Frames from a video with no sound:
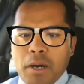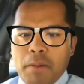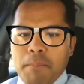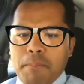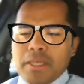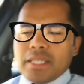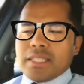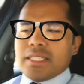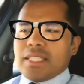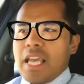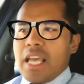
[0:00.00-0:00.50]

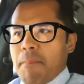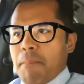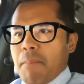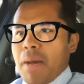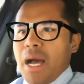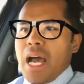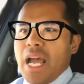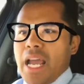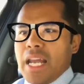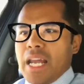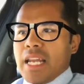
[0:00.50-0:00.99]
purpose in
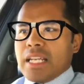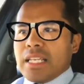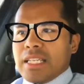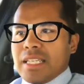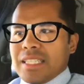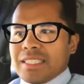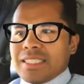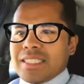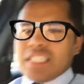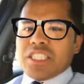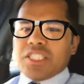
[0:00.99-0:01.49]
mind,
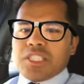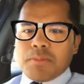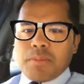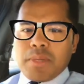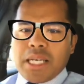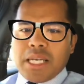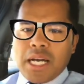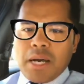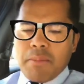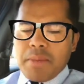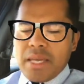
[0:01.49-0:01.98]
decisions
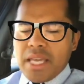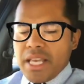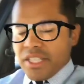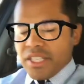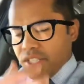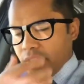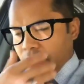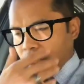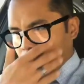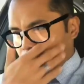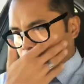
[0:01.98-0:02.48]
become
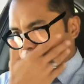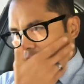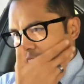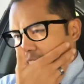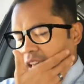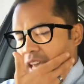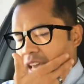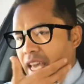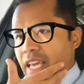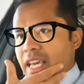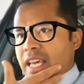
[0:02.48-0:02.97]
easier.
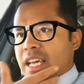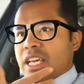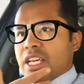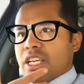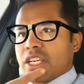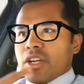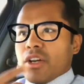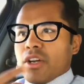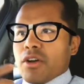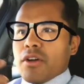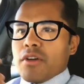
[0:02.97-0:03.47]
Say,
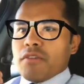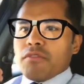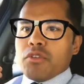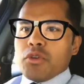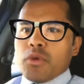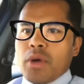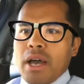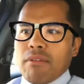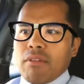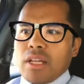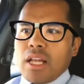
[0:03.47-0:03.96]
if
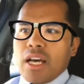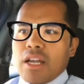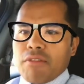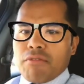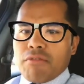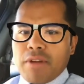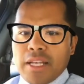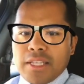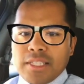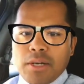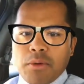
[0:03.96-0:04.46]
you have a lot of
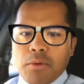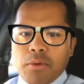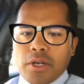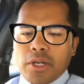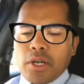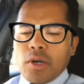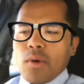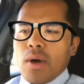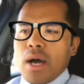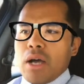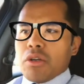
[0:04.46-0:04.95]
friends that want
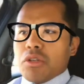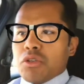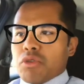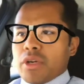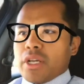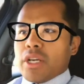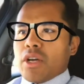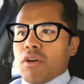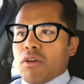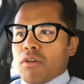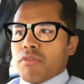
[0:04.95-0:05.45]
to go out and
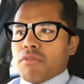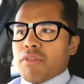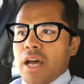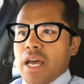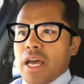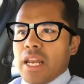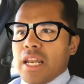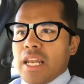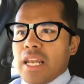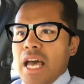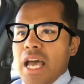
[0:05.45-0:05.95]
drink on
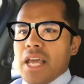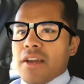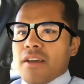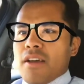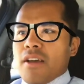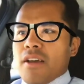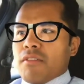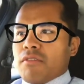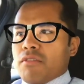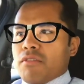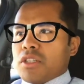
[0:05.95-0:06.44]
Friday night
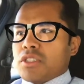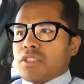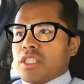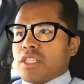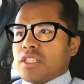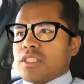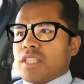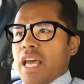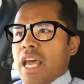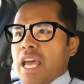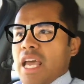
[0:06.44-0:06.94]

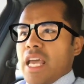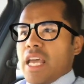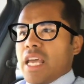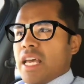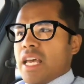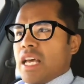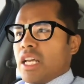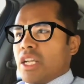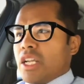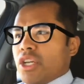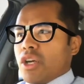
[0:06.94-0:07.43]
versus, hey,
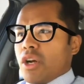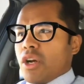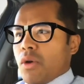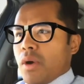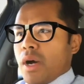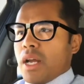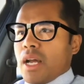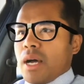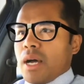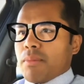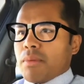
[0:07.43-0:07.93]
you know
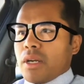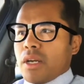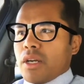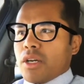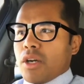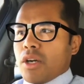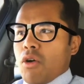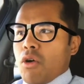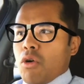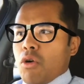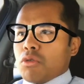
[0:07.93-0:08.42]
what, I'm gonna
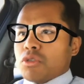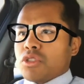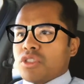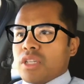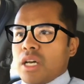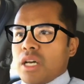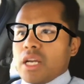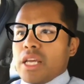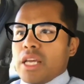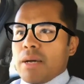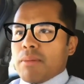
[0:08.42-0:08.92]
go
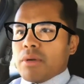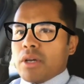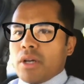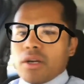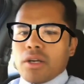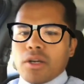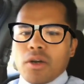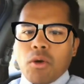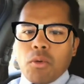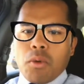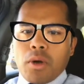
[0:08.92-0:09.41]
study, I'm
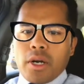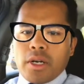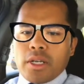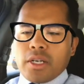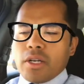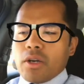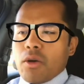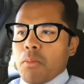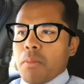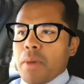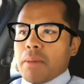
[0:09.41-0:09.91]
gonna go work,
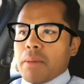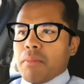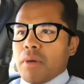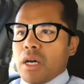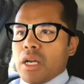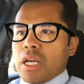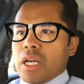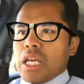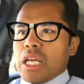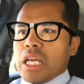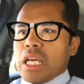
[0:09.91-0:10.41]
go make
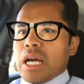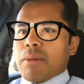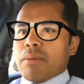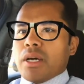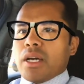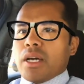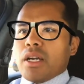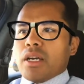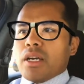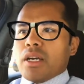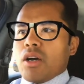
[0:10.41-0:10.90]
money, I'm
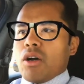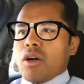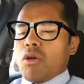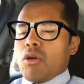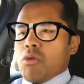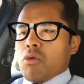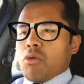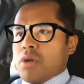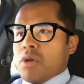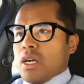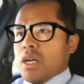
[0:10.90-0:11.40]
gonna
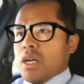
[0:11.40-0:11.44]
go